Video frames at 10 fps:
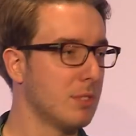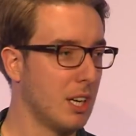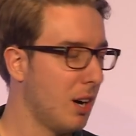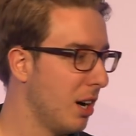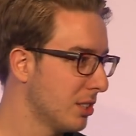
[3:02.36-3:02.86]
you
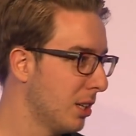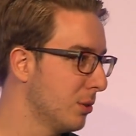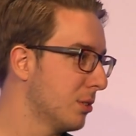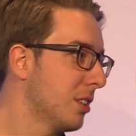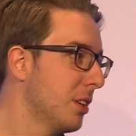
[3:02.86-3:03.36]
know,
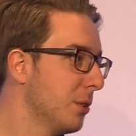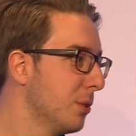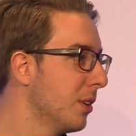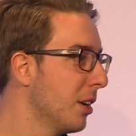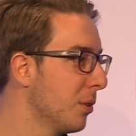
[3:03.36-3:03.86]
assholes
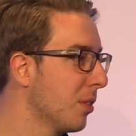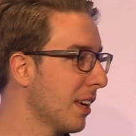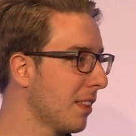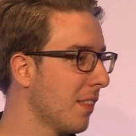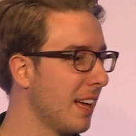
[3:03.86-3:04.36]
who
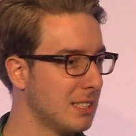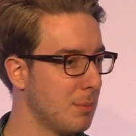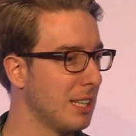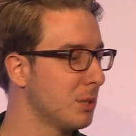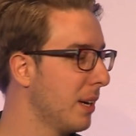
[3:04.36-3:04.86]
think that that's the
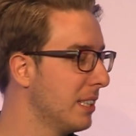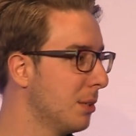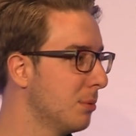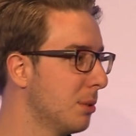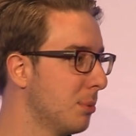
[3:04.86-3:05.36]
best way
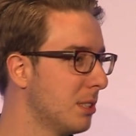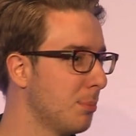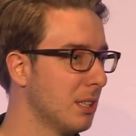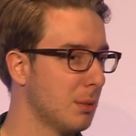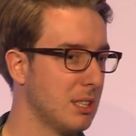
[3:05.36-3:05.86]
to
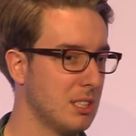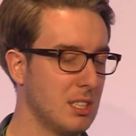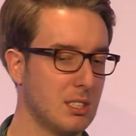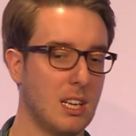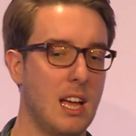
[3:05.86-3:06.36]
build a business.